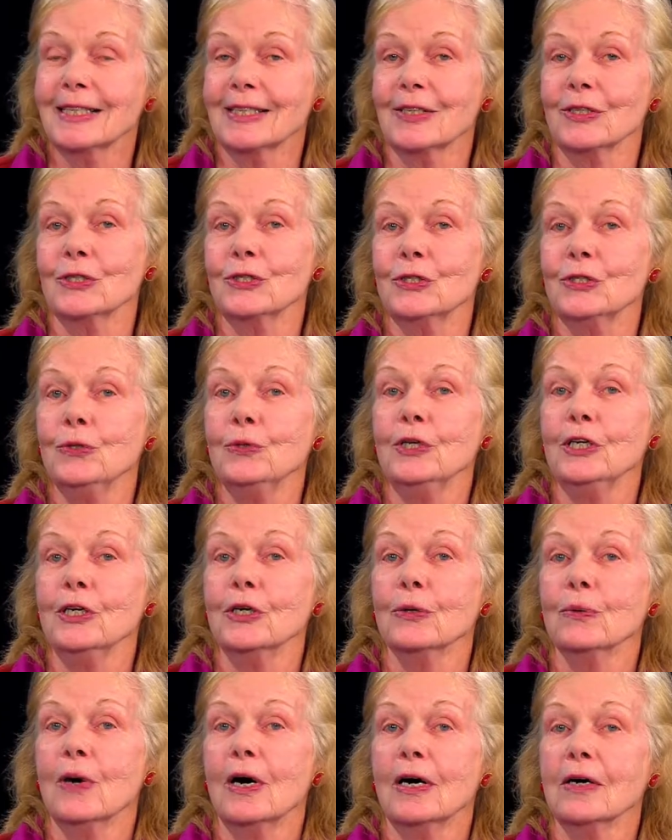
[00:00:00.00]
to the
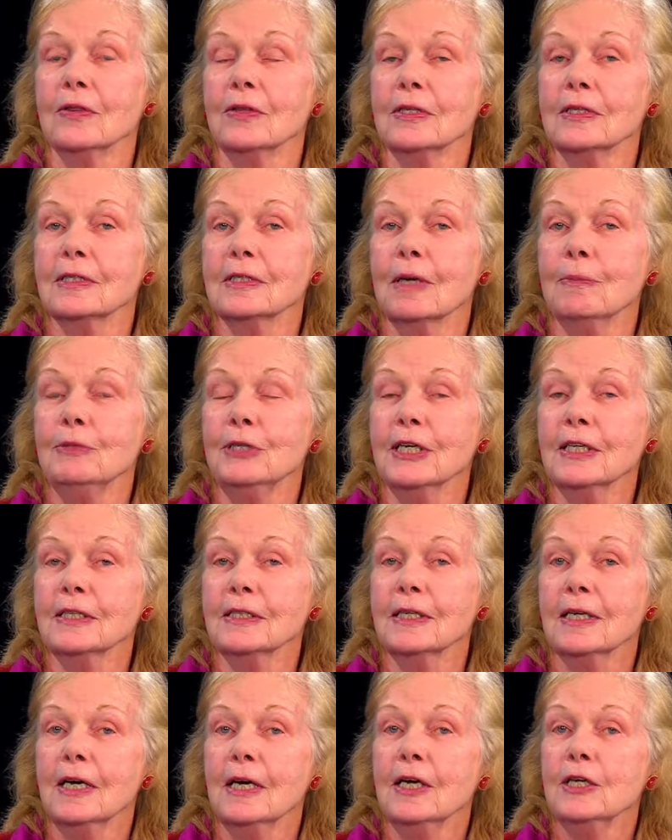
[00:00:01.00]
studio on this
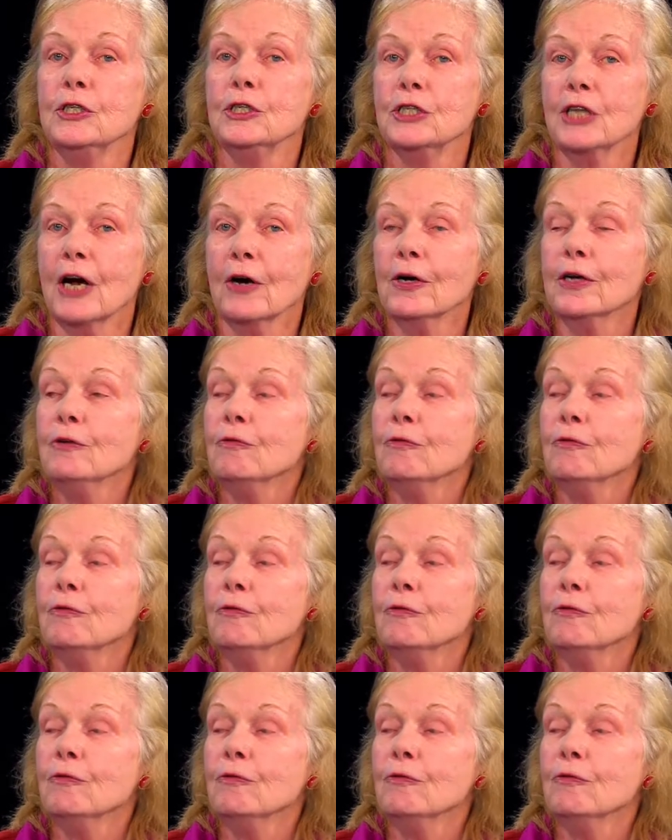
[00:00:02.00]
subject, Sharon